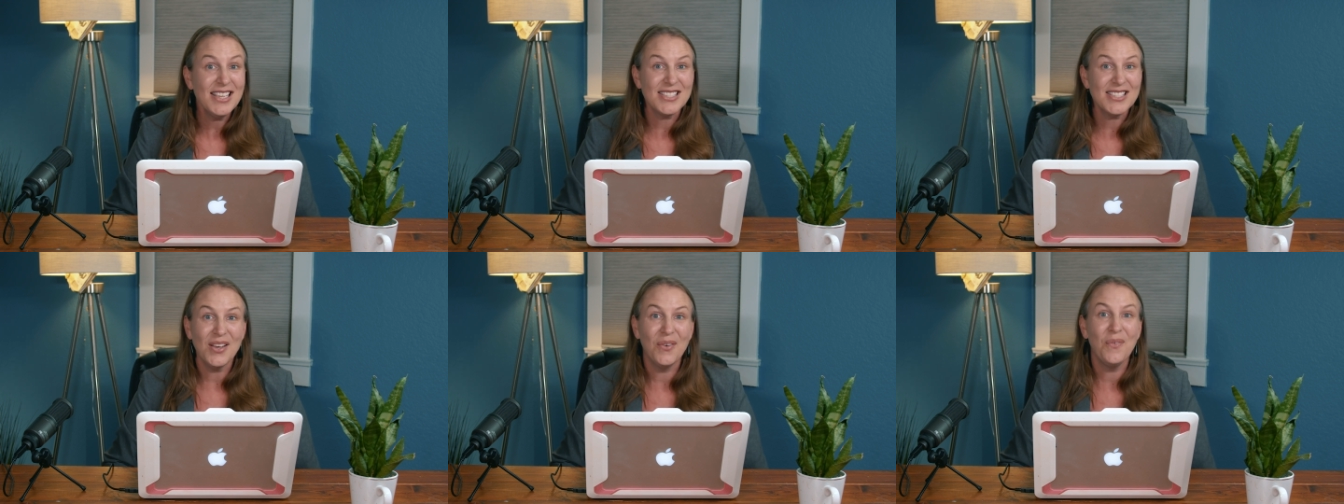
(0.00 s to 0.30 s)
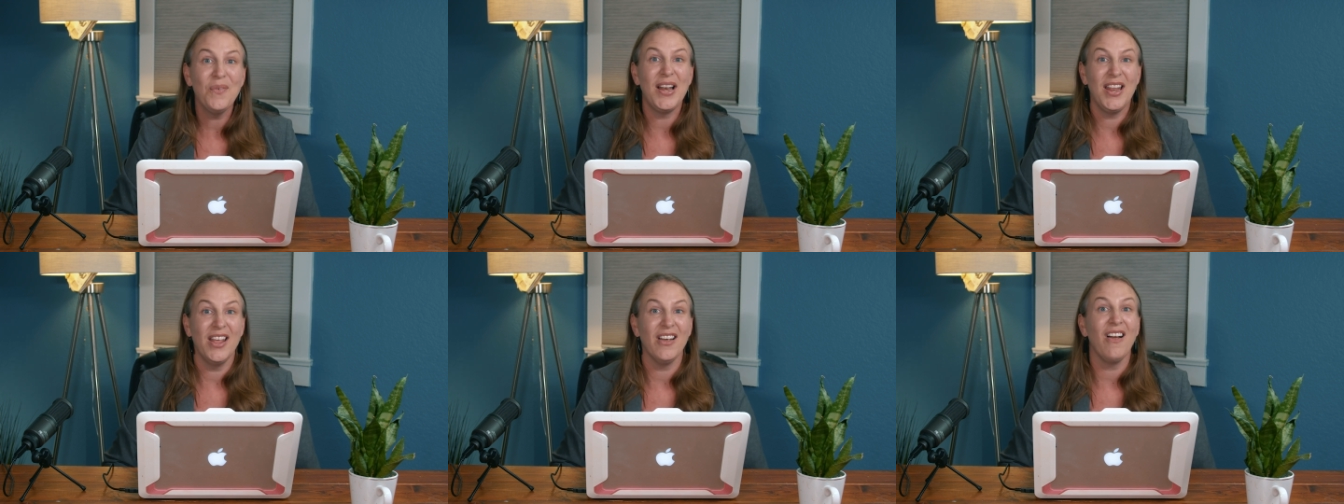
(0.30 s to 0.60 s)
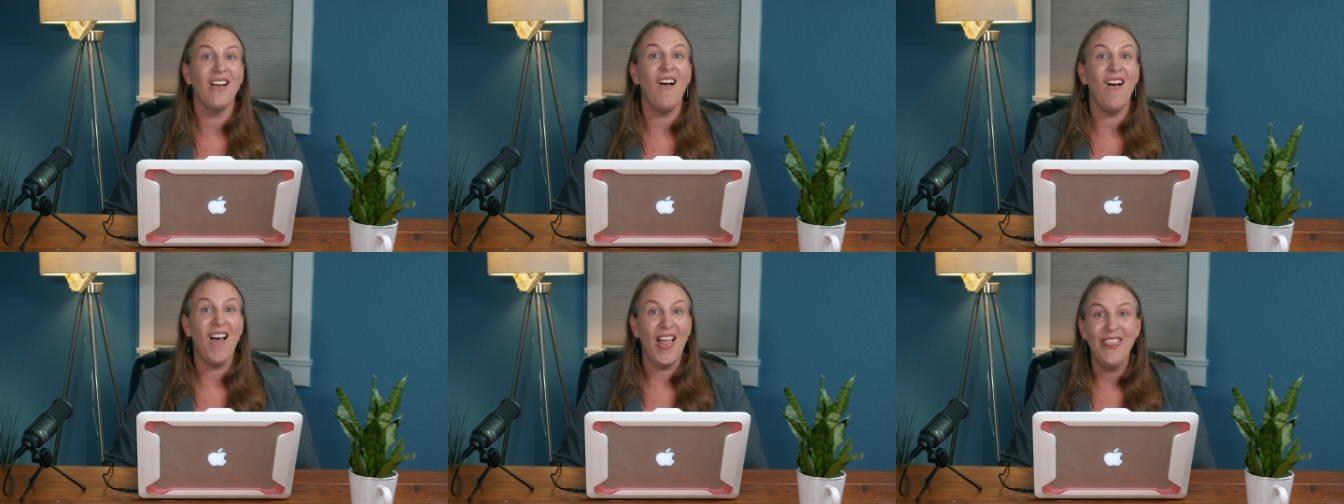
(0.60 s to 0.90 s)
So when
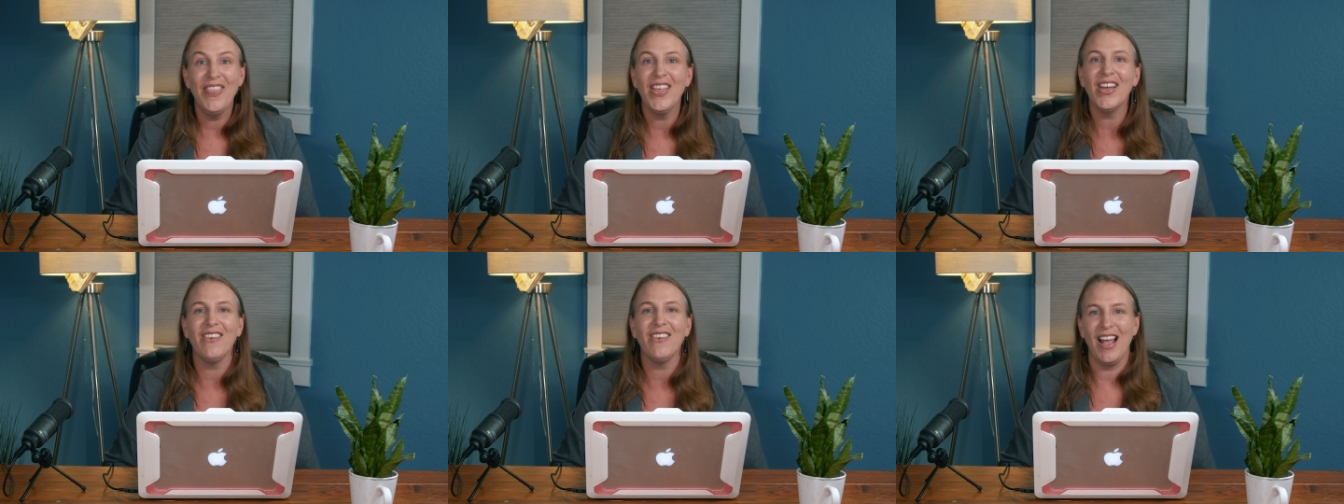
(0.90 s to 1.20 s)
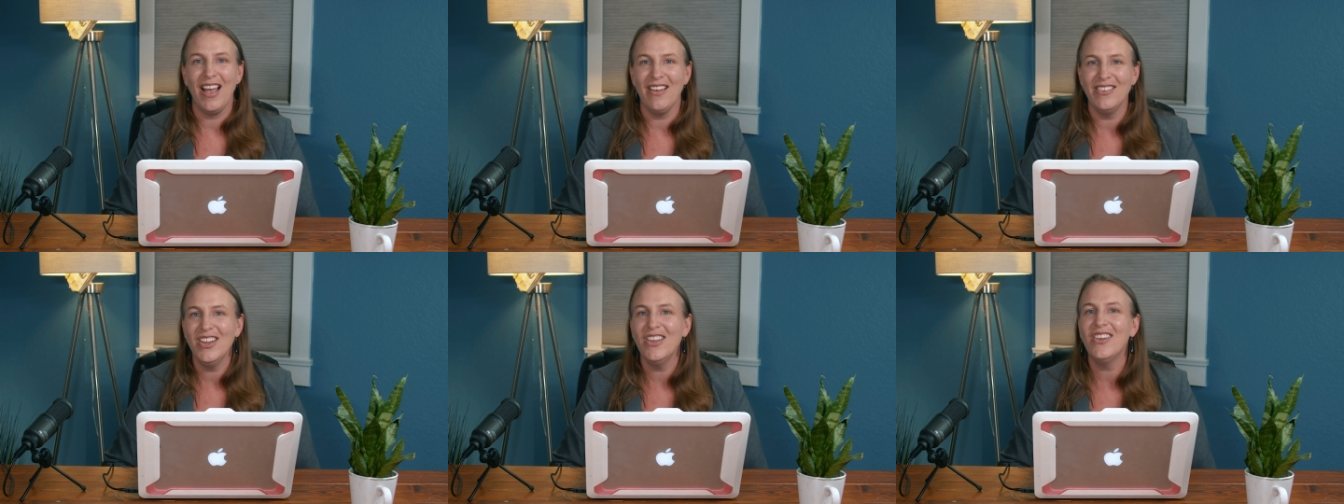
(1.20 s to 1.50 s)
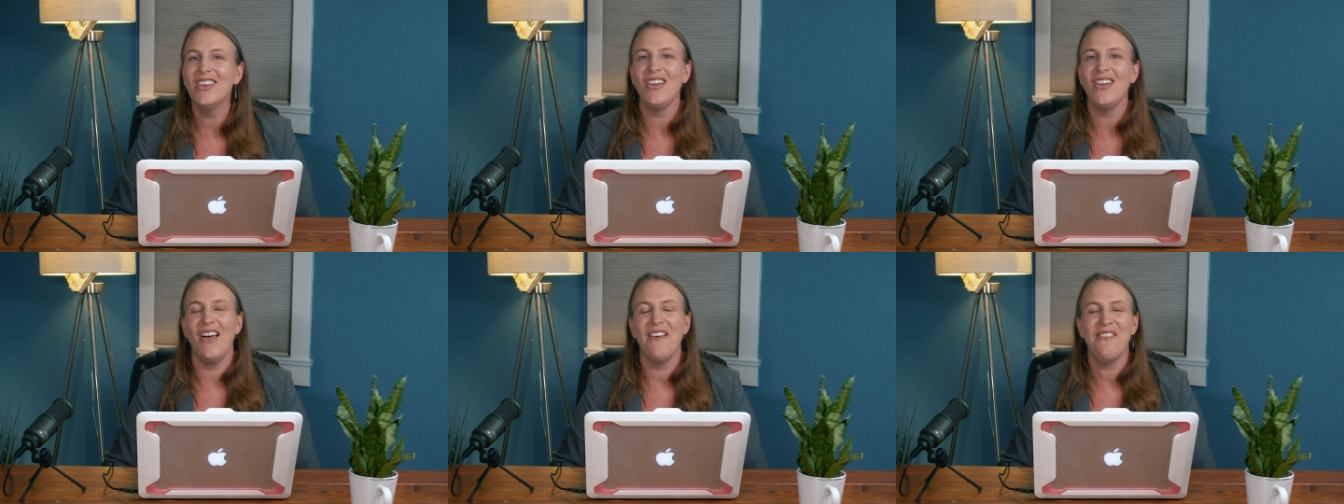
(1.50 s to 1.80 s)
you're on the ground, you
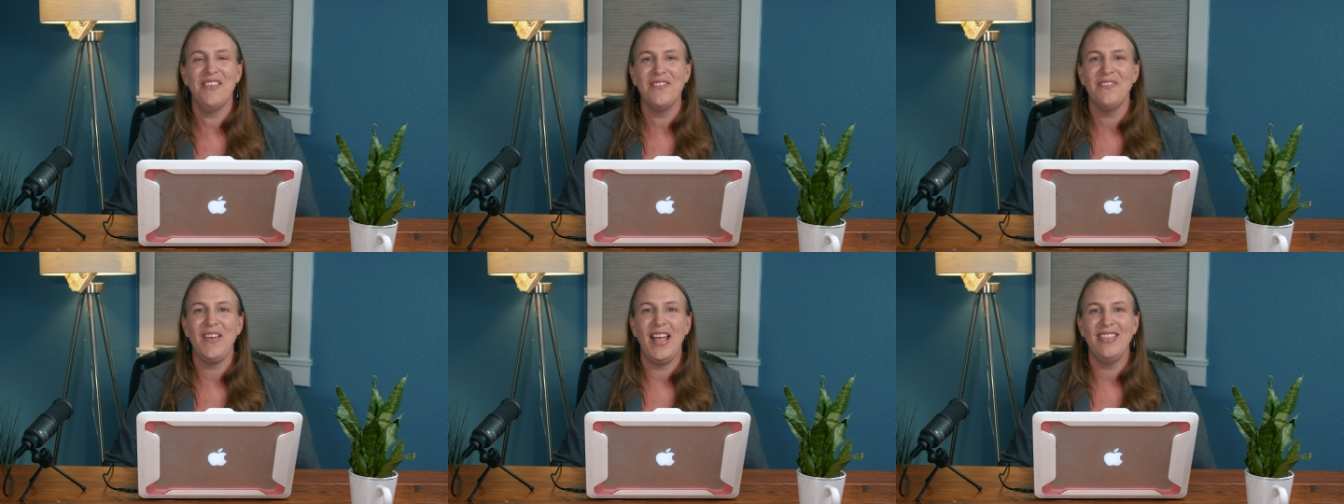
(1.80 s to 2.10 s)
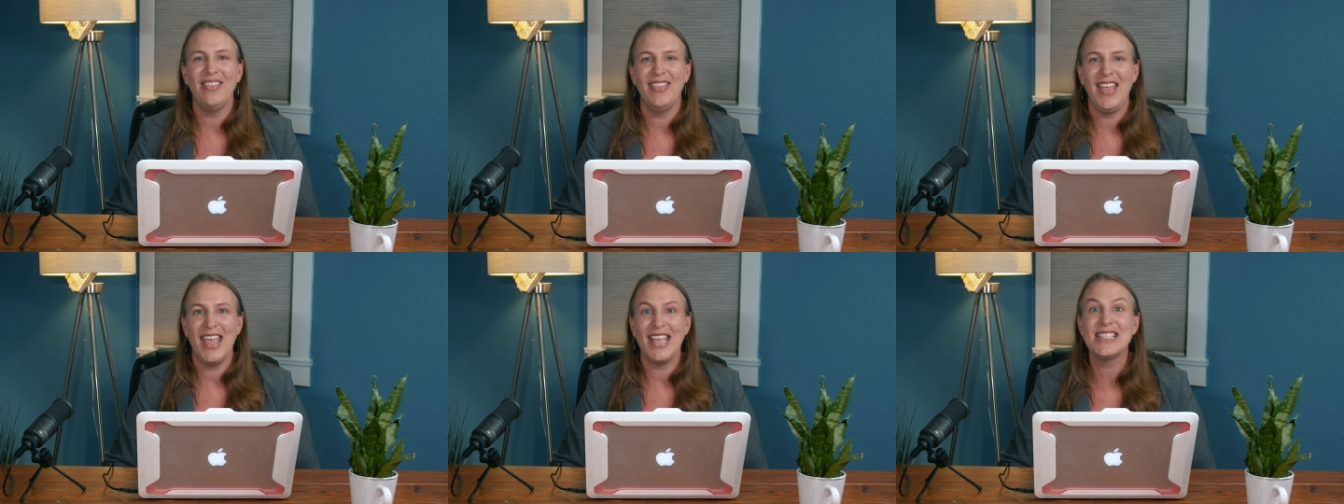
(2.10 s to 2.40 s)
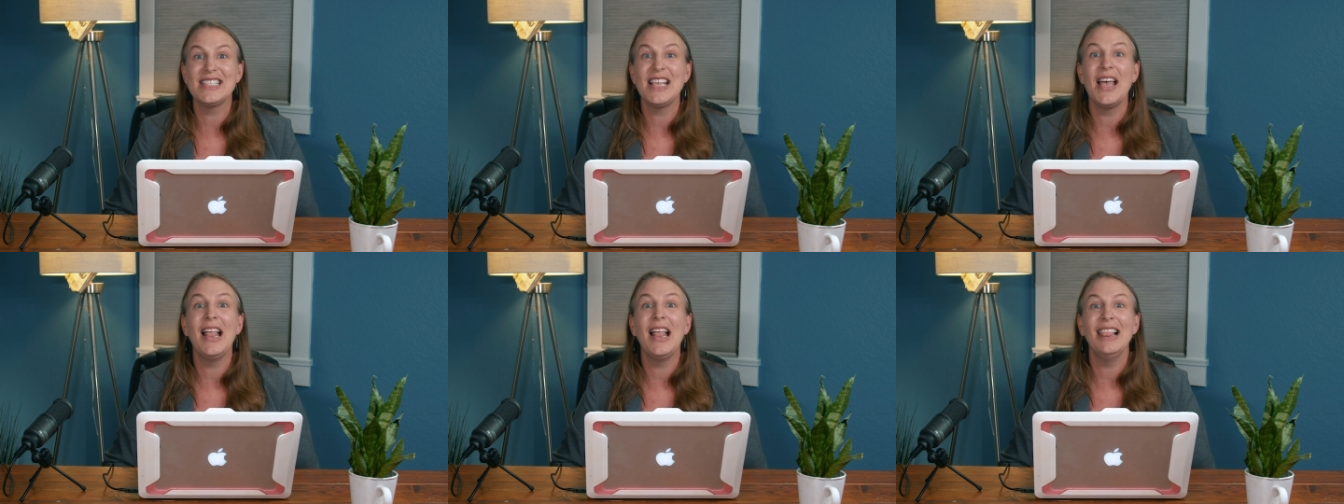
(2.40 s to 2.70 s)
can often find
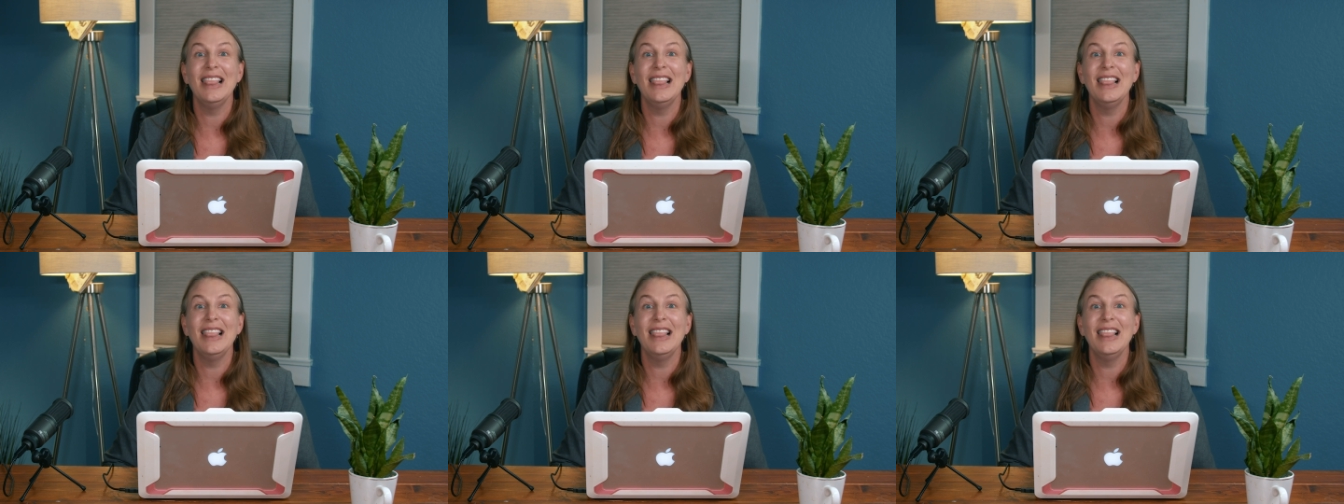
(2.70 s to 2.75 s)
things